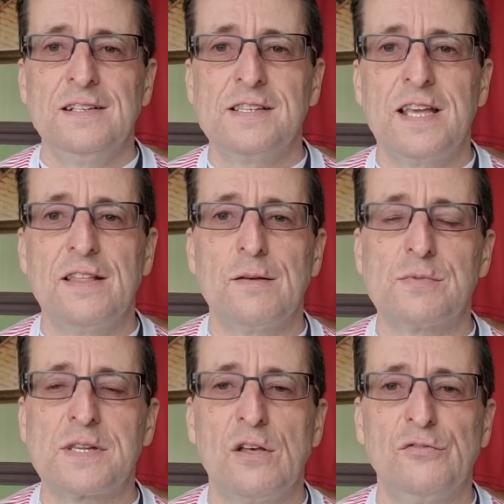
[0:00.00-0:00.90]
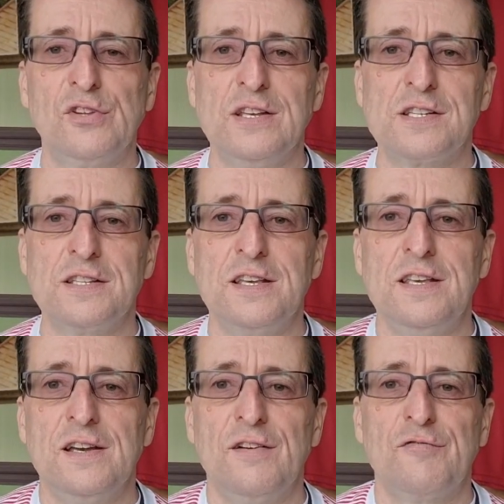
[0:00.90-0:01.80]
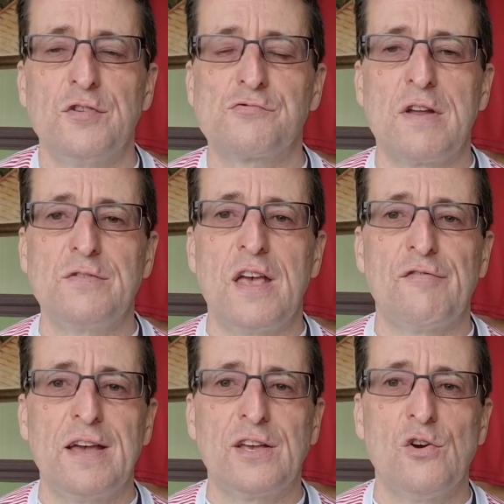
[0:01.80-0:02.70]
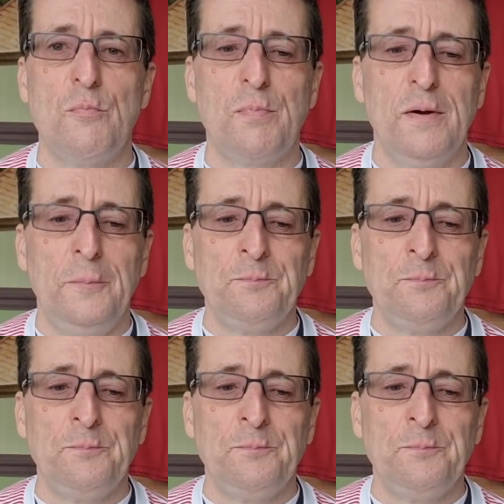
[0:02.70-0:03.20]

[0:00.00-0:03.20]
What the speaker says: to get themselves into the first round of the FA Cup.